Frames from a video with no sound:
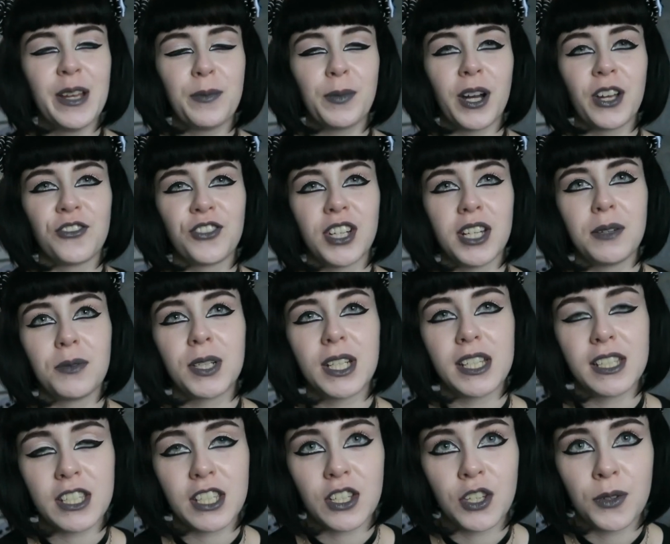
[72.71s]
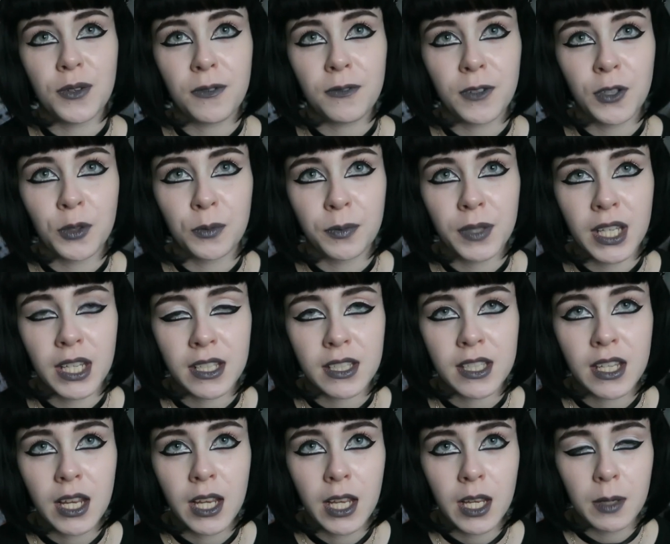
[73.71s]
But I really wanted to film
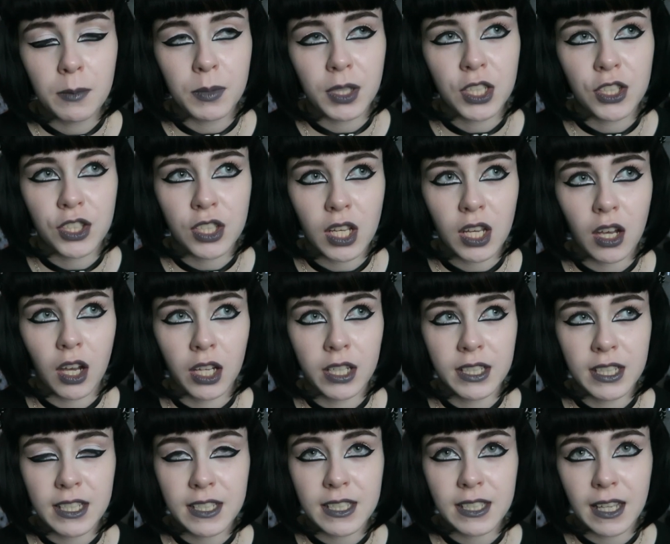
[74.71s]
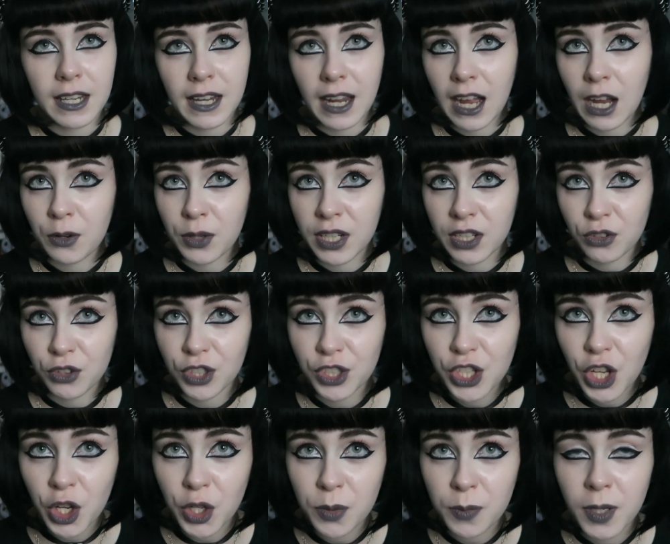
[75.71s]
this because I need to get it out in
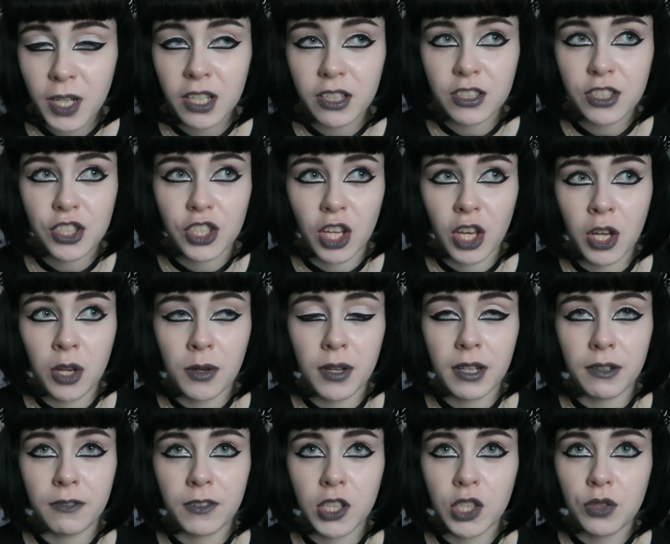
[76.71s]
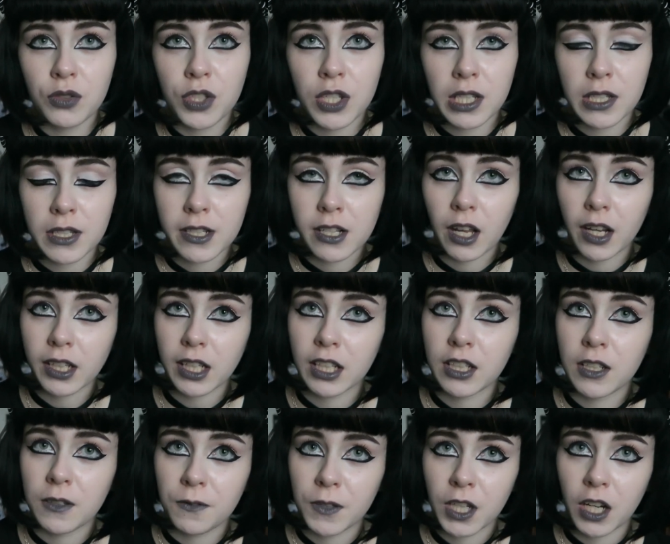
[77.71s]
October. So if you did like
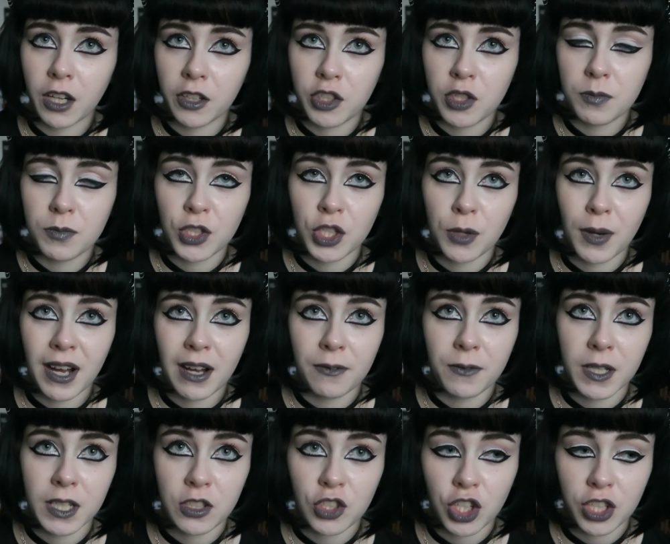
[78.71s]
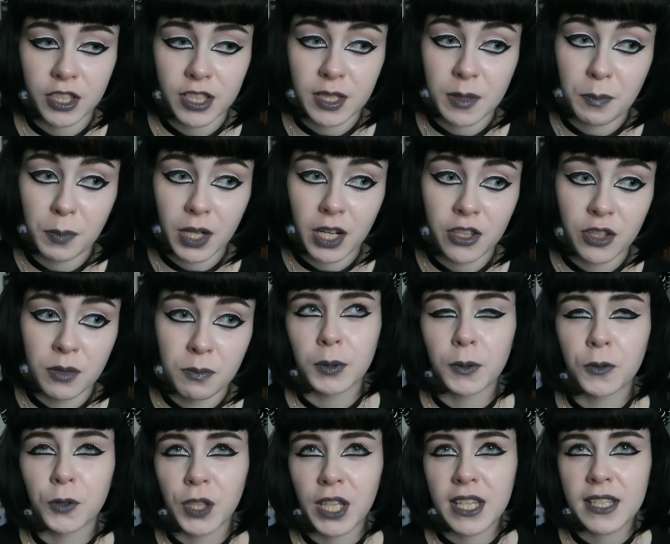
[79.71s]
any of the items, you have a chance to buy them
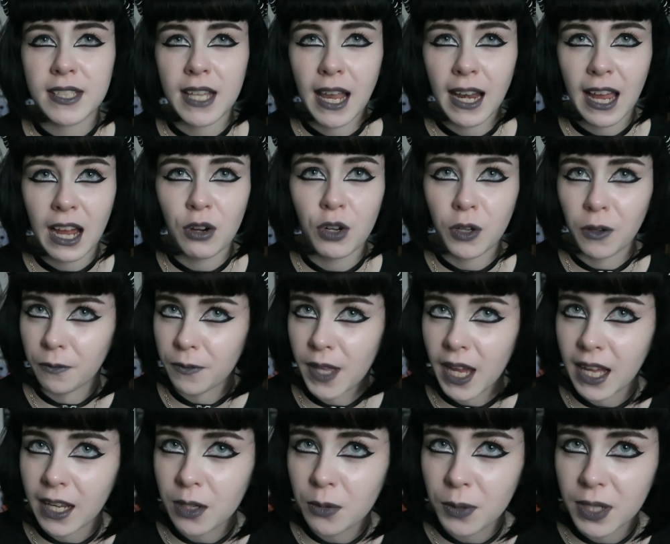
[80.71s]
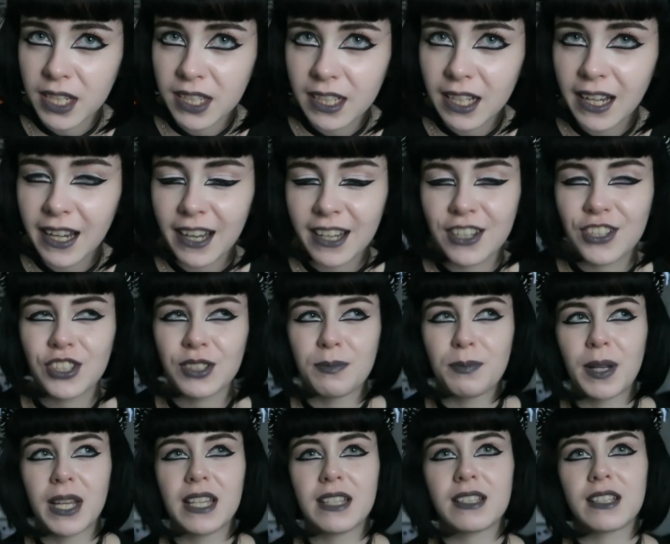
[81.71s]
before they sell out of the Halloween collection,
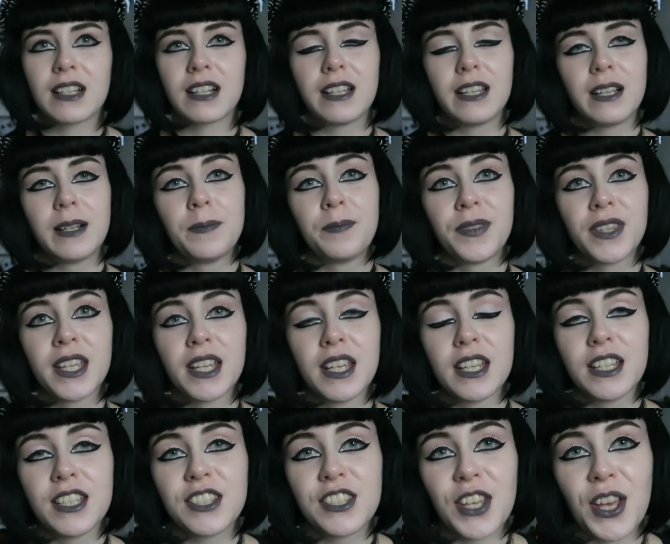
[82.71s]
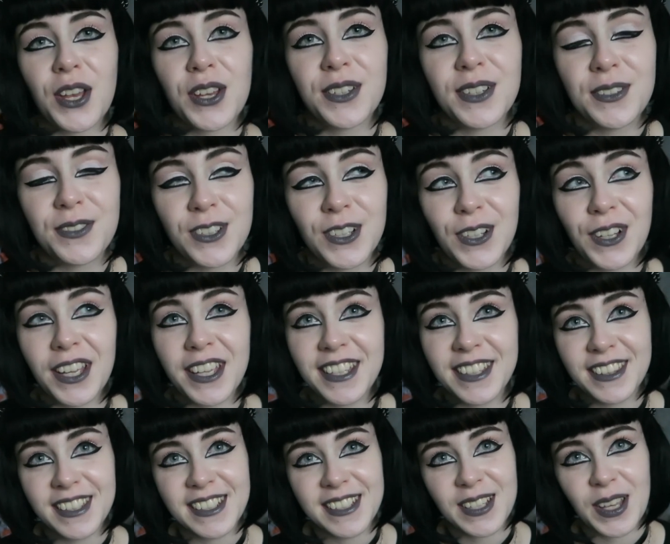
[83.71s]
basically. So if you
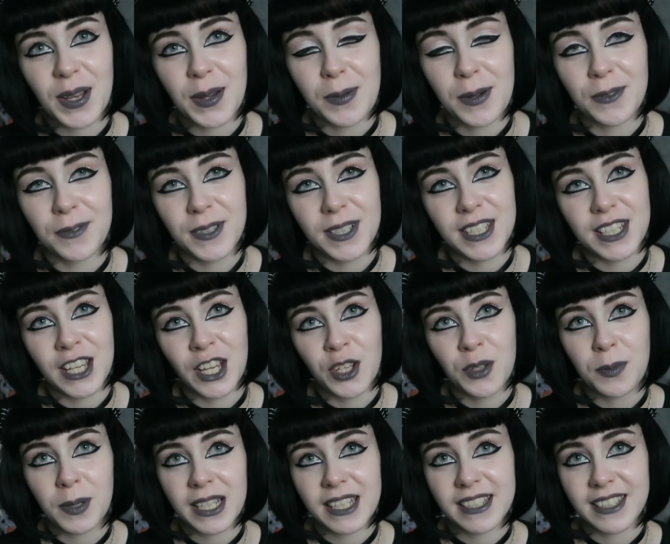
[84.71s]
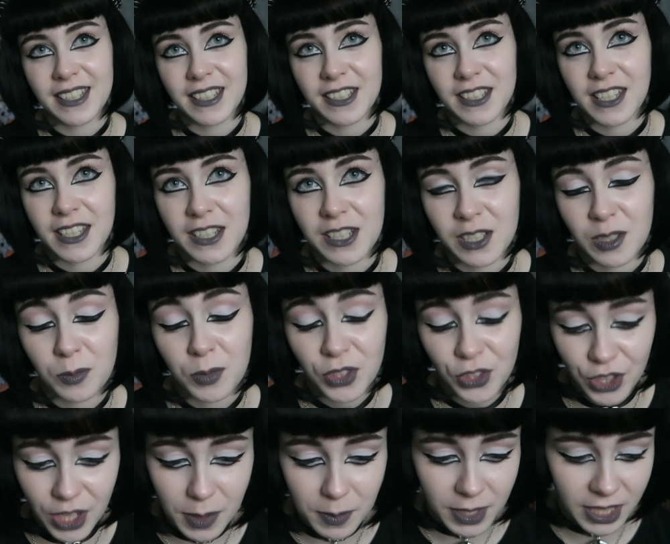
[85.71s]
like this type of video, please consider
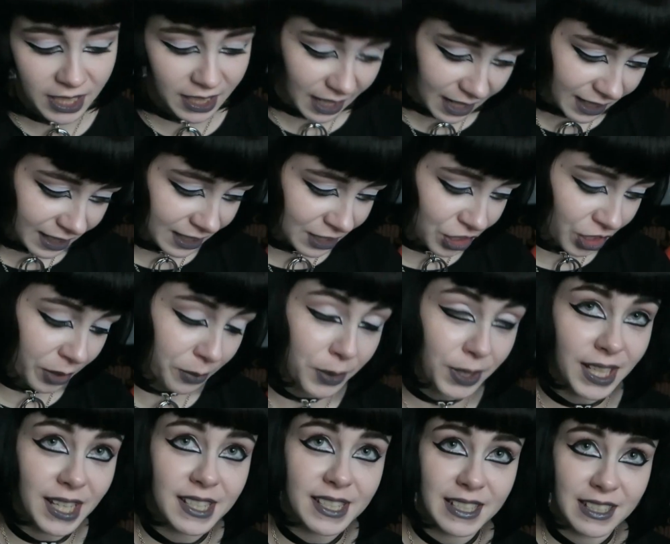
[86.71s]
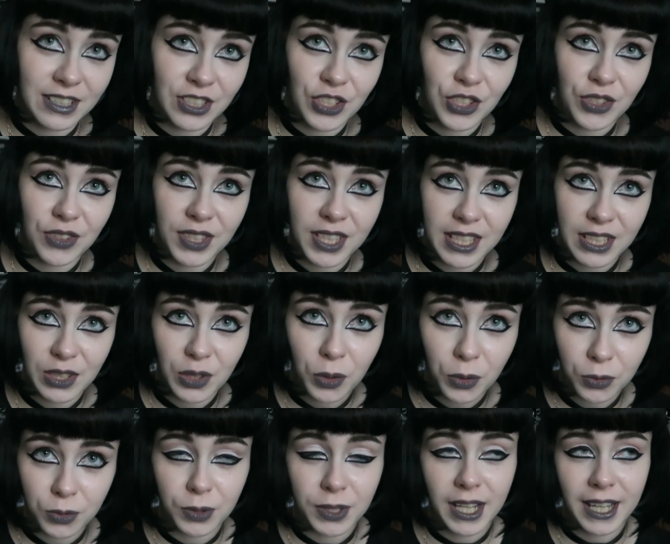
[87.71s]
subscribing, and I will get into the
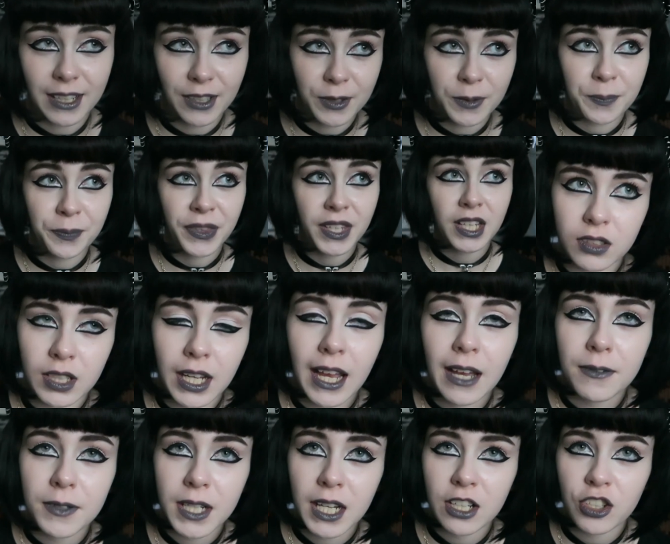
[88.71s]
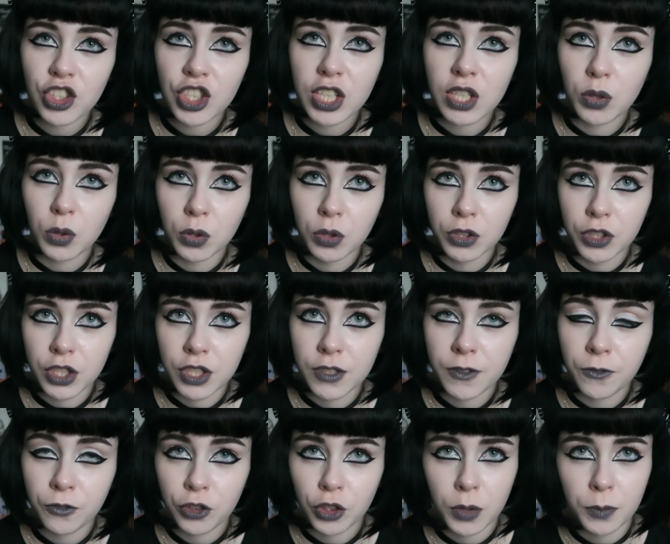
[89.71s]
haul now. I haven't actually ordered
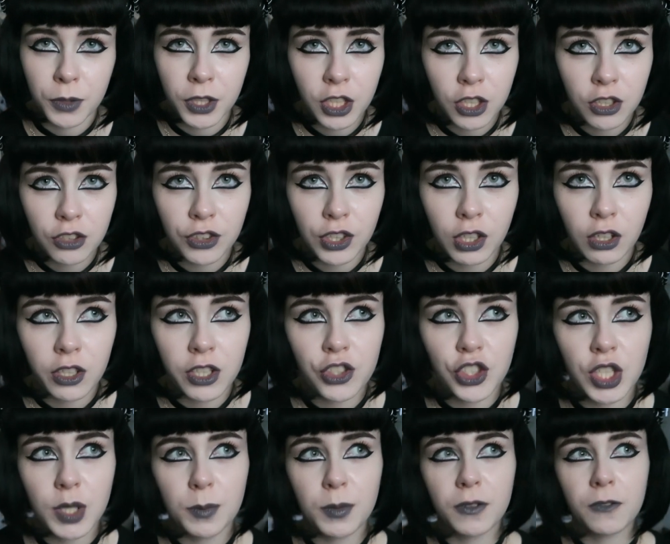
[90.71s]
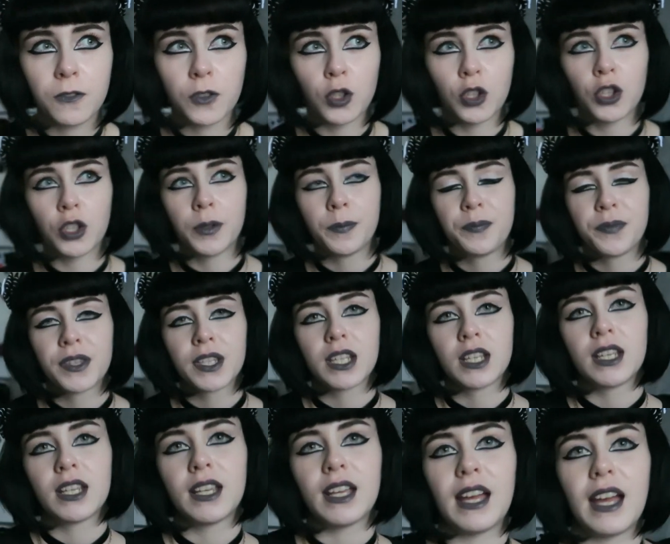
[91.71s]
from Curiology before.
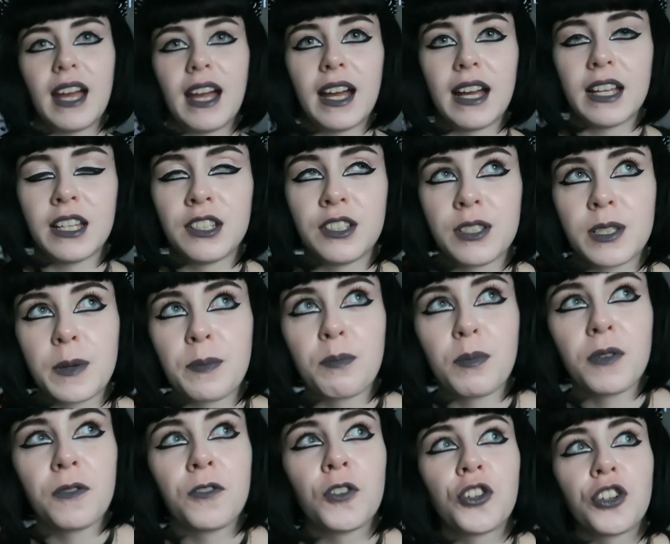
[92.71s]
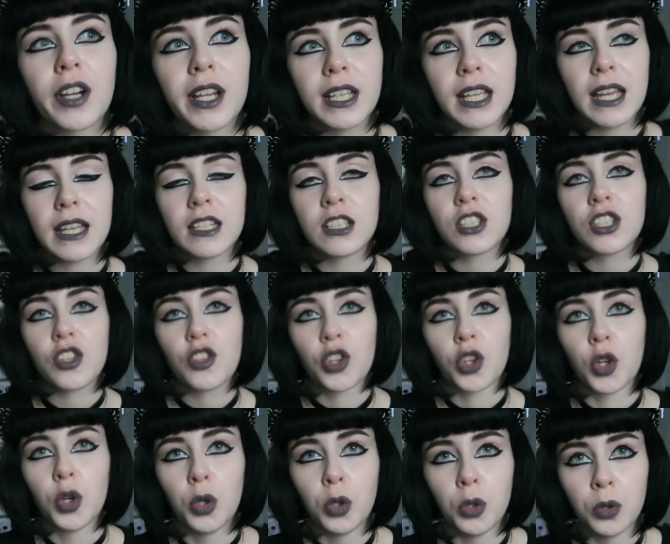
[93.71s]
And before I get into the
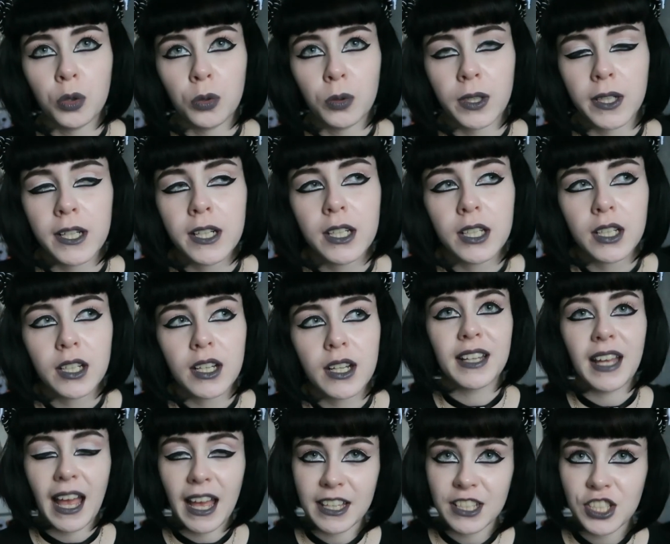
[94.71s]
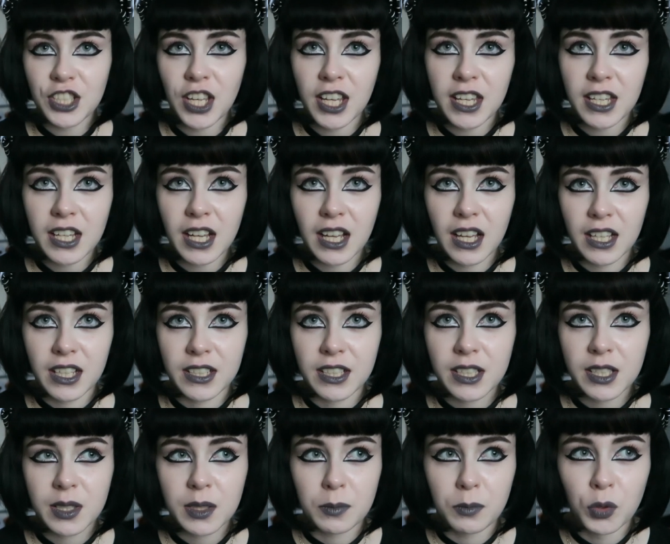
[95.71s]
haul, as like a
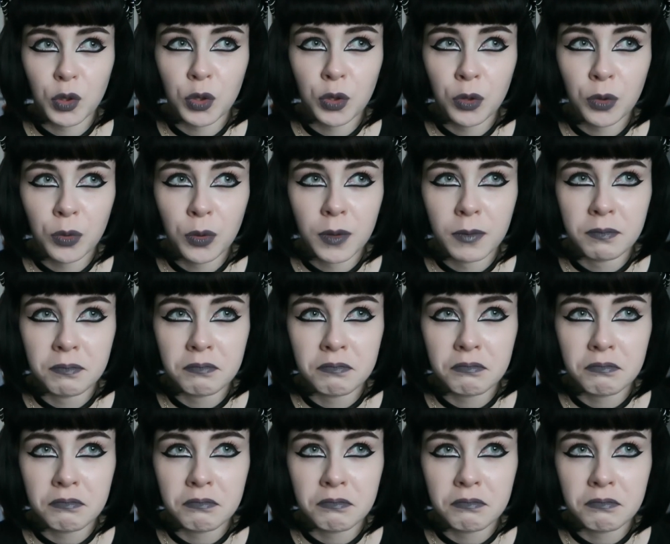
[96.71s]
small